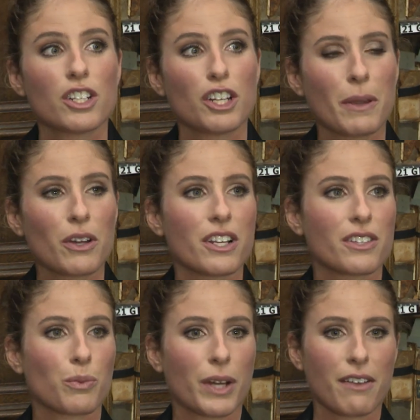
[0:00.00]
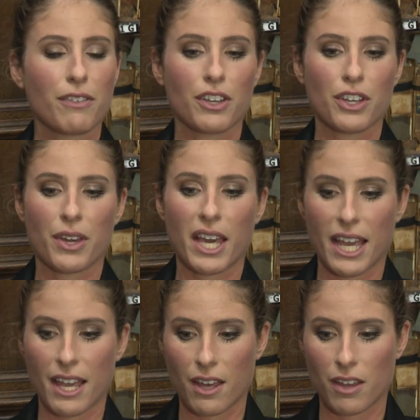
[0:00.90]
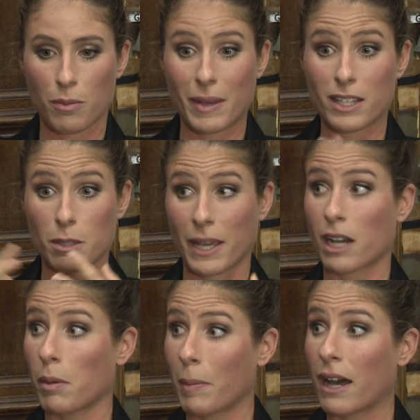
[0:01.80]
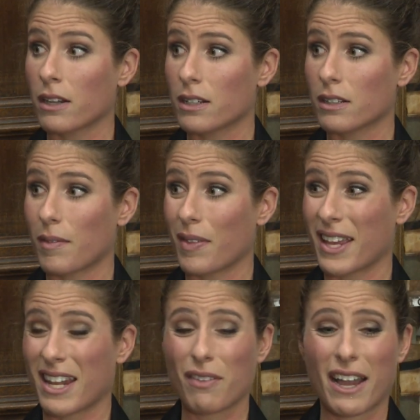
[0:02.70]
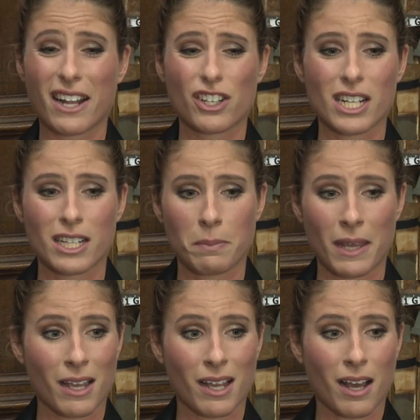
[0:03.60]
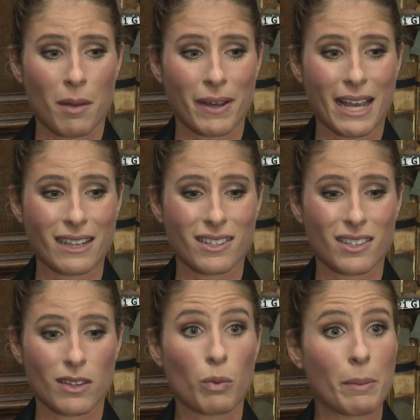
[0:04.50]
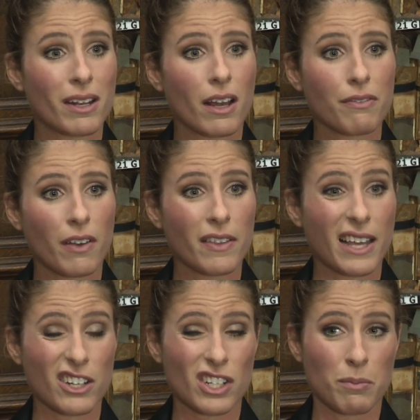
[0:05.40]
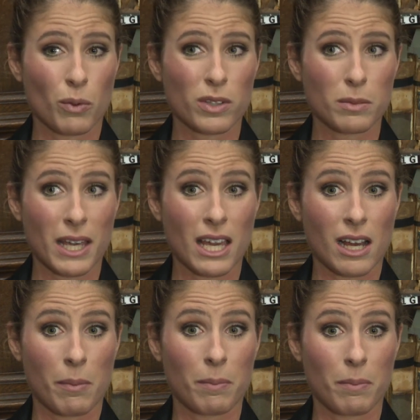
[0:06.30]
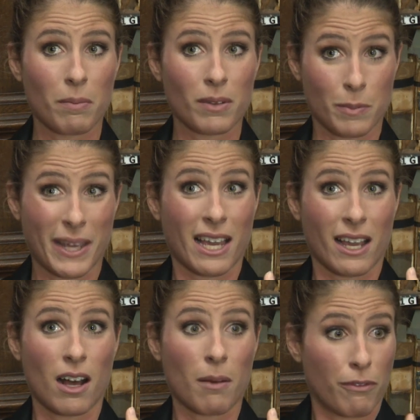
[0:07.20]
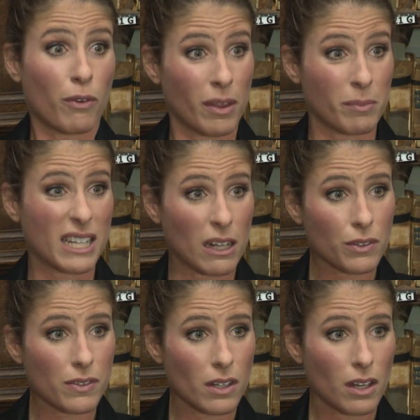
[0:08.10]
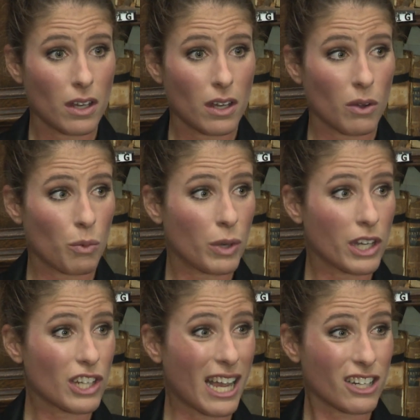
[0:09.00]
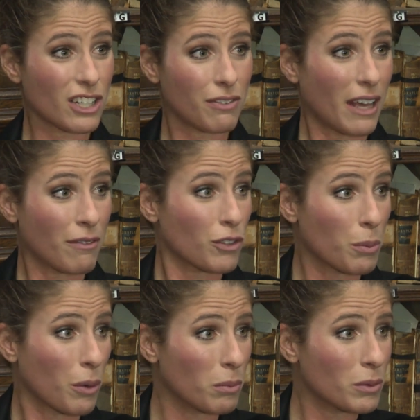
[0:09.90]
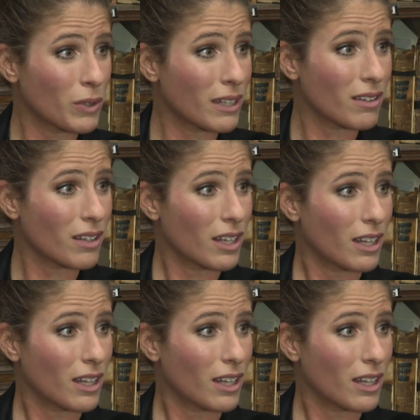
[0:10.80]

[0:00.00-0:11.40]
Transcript: to be honest, whenever you hear the men speak up about it, they're never actually speaking up against the women. I find they're actually more speaking up, speaking up for themselves, which I actually have no problem with.